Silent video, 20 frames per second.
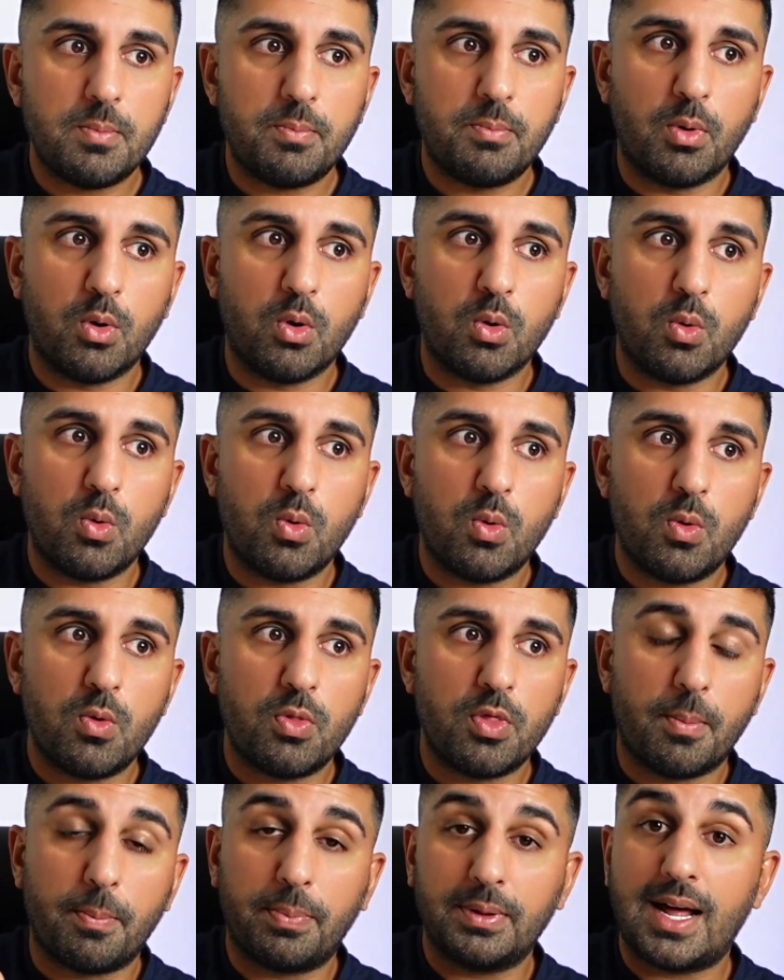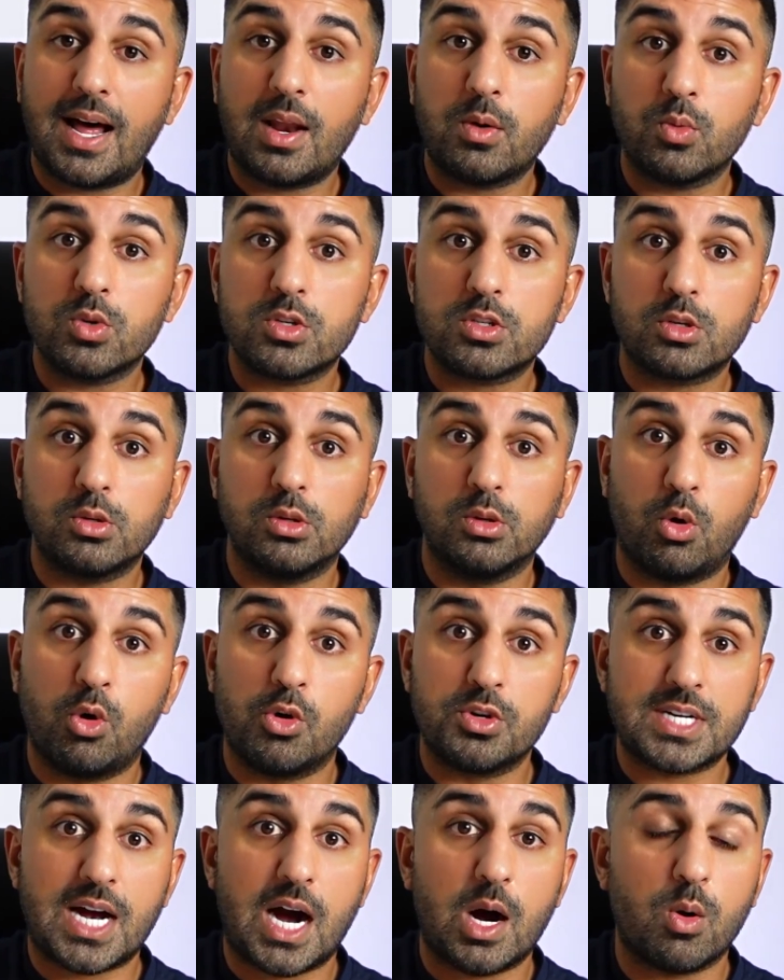but the plan was to
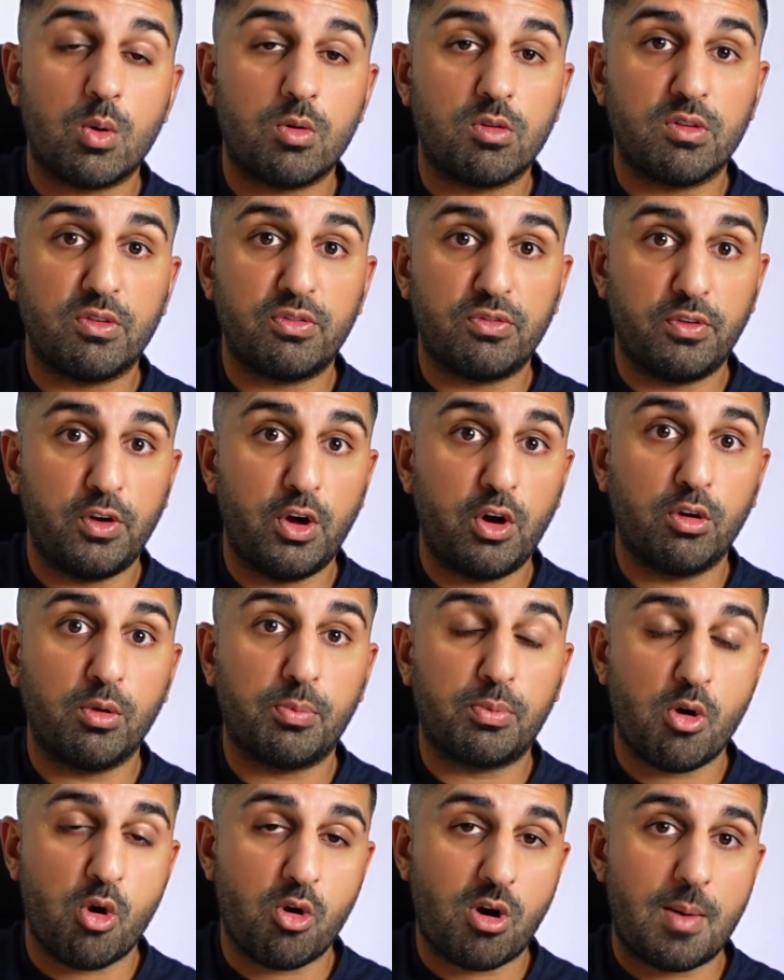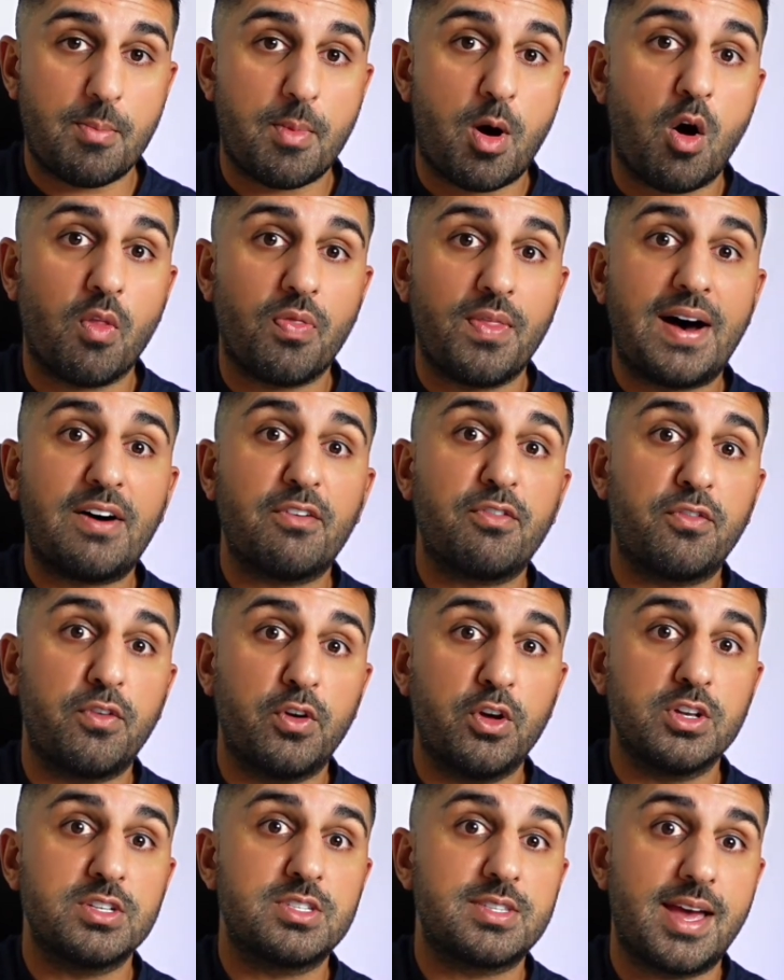launch our referral program on that
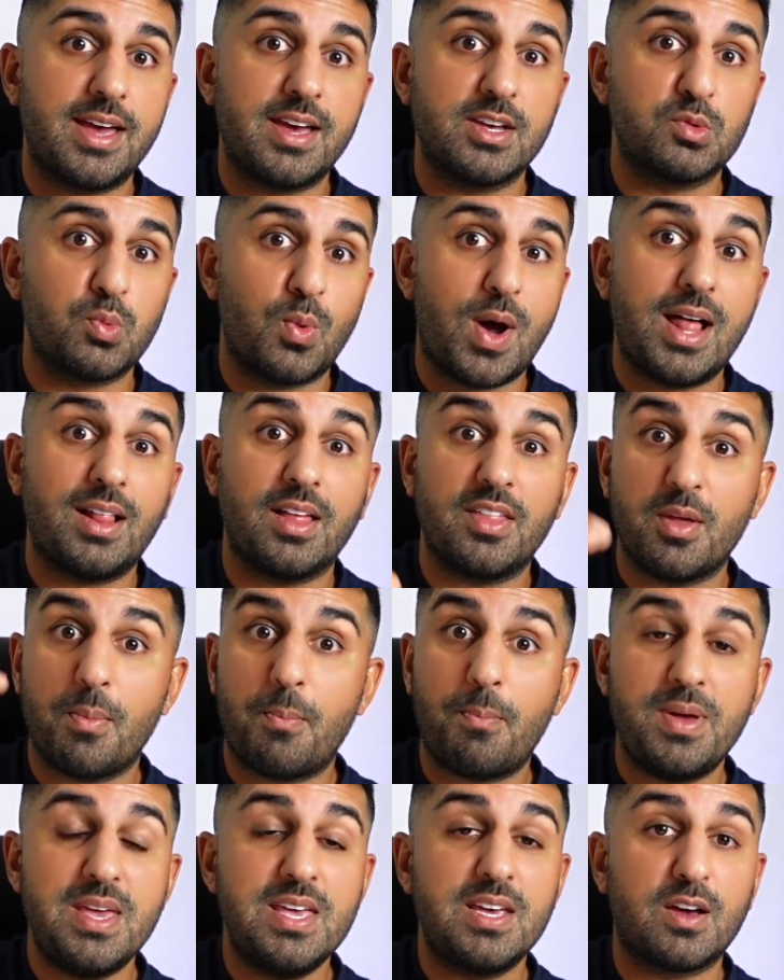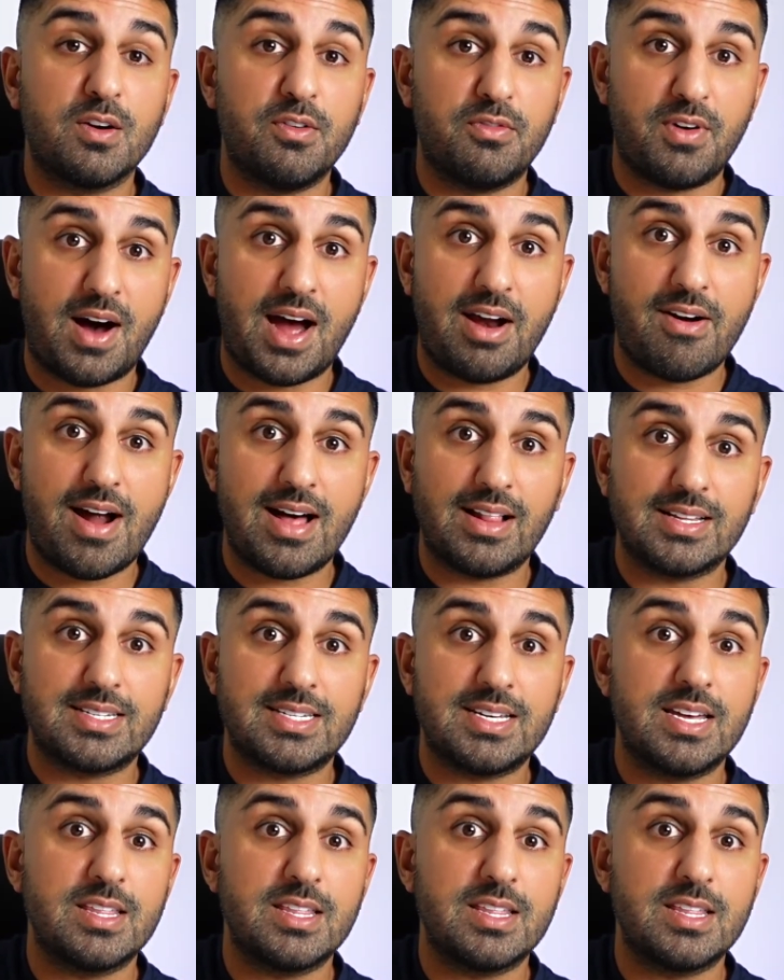first day as well at the peak of virality,